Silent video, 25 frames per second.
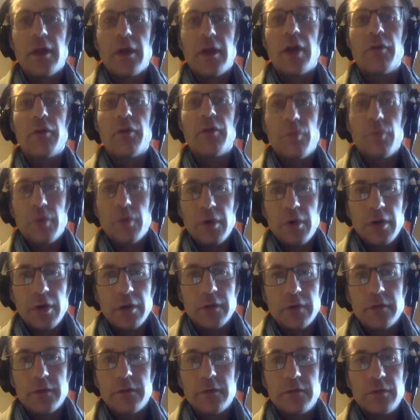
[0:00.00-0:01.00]
of
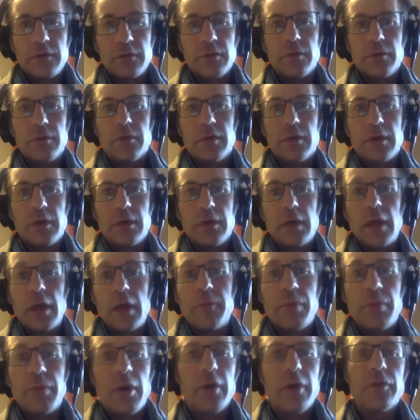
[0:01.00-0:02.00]
work to,
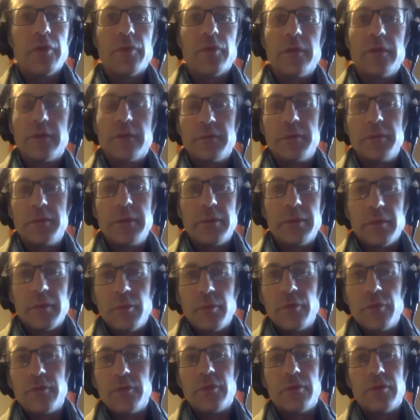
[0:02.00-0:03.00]
and part of the reason people
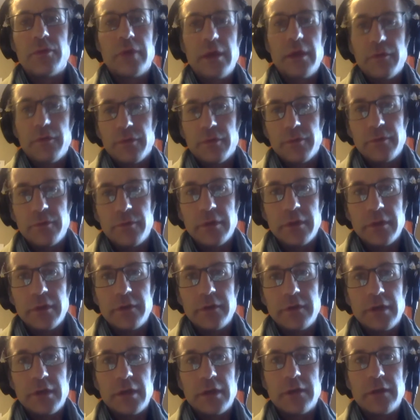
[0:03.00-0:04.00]
moved away from
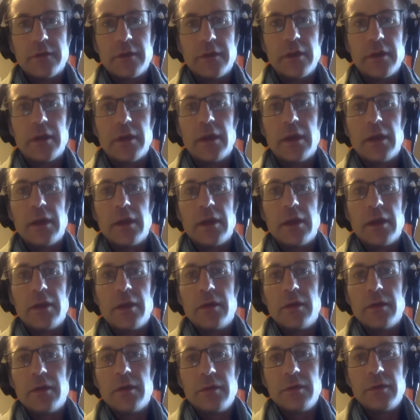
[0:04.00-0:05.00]
villaging is that
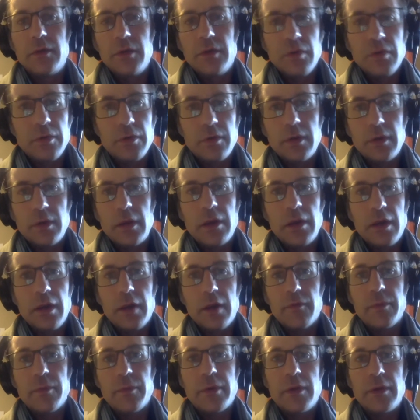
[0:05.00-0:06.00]
not
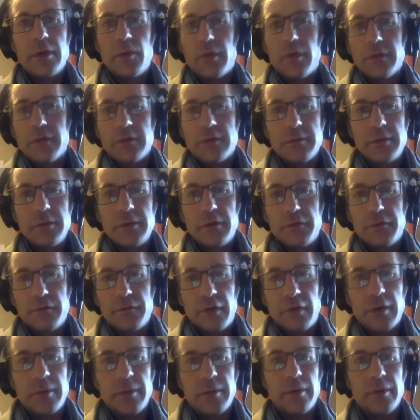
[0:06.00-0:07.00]
everybody wants to be a
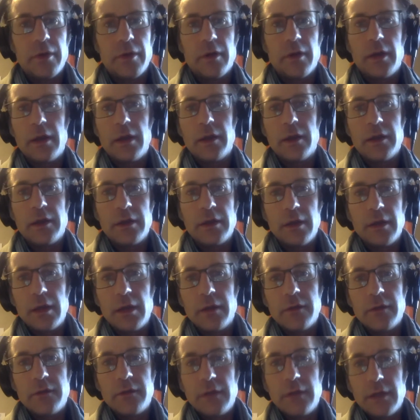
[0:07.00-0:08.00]
farmer and
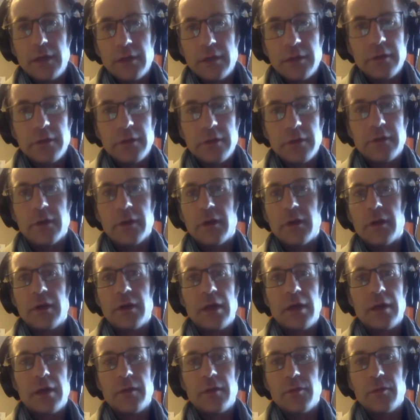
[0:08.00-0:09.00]
dig in the
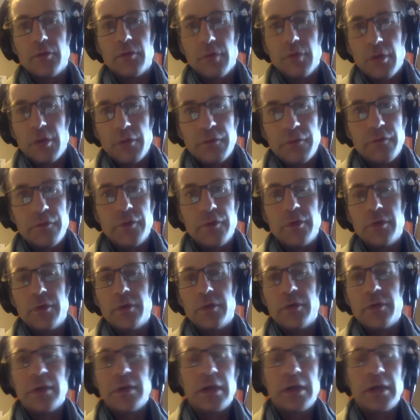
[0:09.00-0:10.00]
dirt and grow
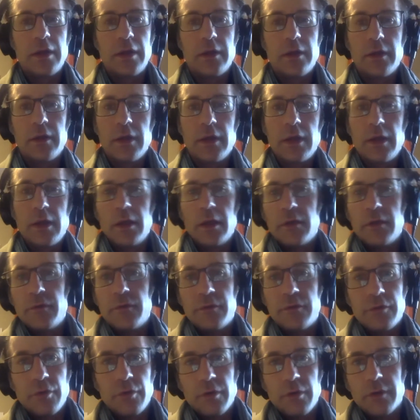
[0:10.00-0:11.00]
food and
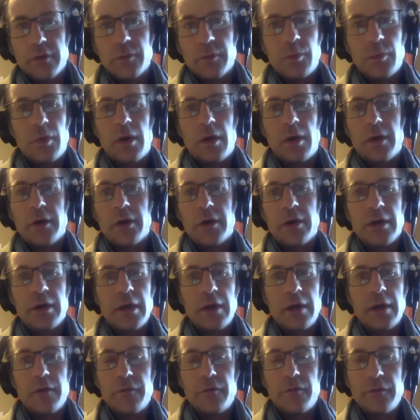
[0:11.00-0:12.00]
source water
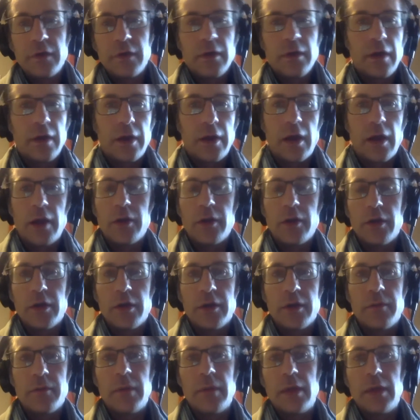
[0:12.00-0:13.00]
and figure out how you're
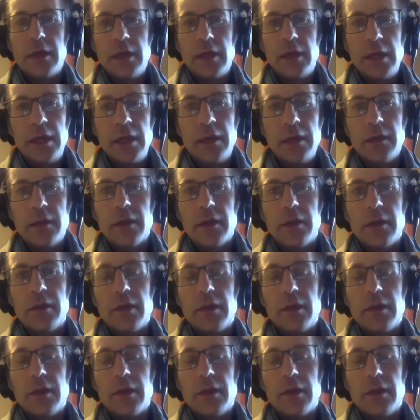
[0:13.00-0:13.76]
going to make heat. And